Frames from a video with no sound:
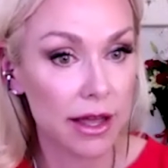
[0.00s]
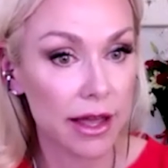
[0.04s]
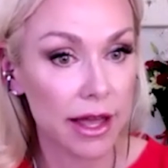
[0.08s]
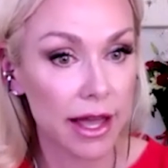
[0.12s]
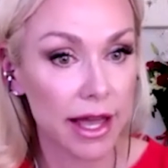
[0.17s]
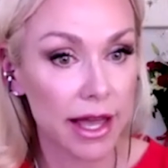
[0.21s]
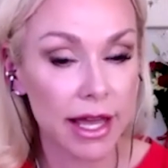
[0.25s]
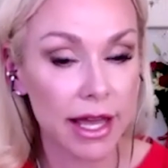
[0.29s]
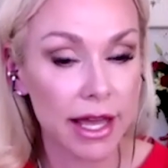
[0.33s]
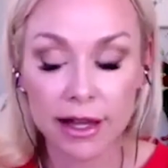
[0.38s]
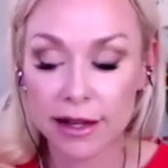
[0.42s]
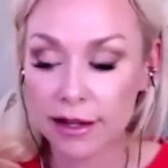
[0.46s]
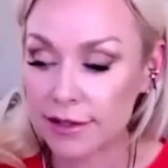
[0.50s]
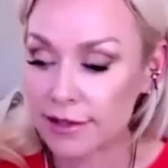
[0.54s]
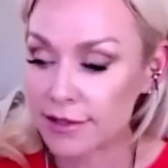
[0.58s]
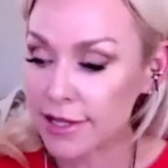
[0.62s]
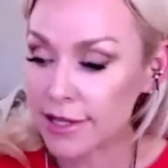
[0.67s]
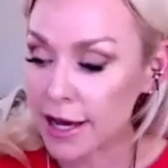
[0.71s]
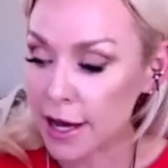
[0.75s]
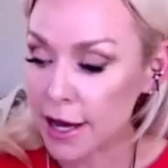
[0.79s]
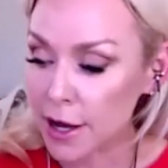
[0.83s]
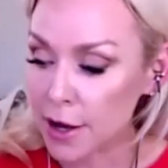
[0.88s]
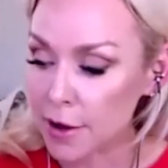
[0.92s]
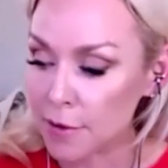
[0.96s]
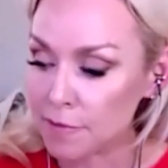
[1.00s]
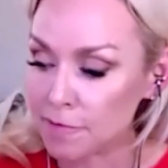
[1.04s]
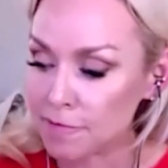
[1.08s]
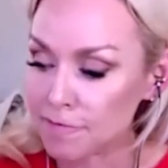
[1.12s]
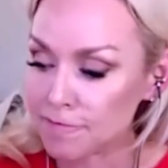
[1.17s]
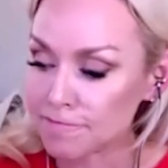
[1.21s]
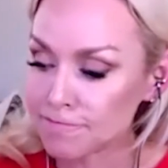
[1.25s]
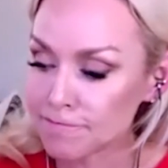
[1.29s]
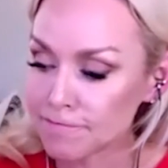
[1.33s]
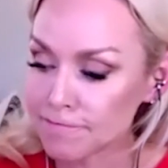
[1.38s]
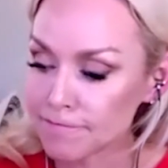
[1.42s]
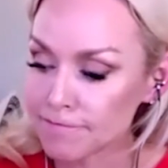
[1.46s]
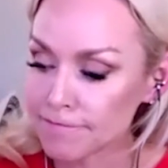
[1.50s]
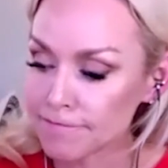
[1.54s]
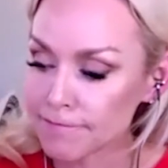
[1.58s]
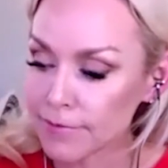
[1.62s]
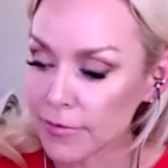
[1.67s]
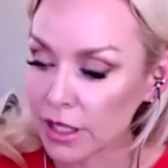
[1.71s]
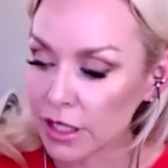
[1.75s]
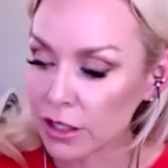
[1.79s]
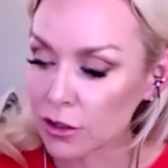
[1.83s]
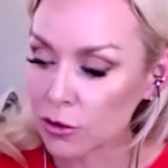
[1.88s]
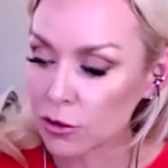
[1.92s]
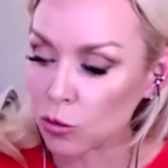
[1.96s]
And
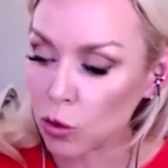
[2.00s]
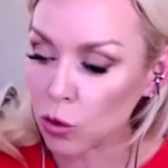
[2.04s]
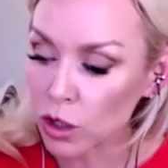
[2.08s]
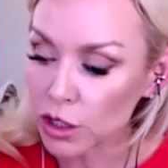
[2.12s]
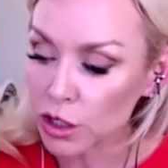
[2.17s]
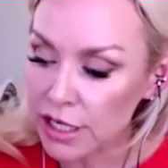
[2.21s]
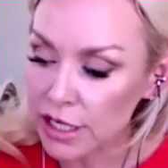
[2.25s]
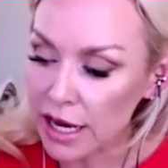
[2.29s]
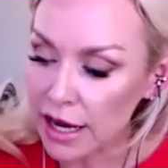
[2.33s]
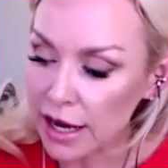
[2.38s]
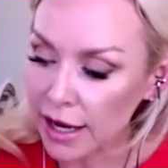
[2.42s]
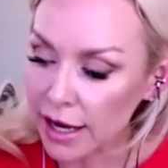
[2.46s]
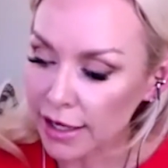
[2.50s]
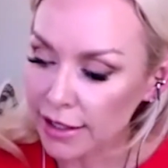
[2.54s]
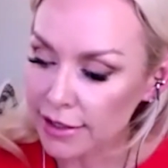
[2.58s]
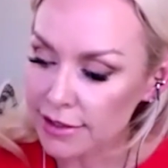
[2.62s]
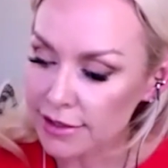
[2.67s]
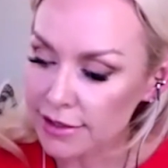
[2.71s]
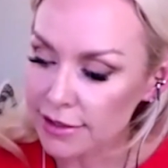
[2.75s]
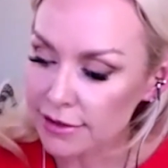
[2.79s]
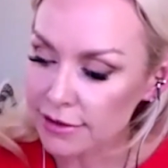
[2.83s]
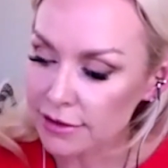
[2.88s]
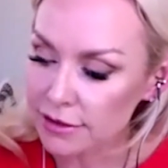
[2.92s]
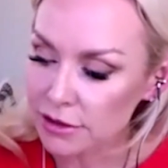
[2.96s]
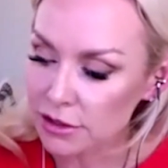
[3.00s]
one night,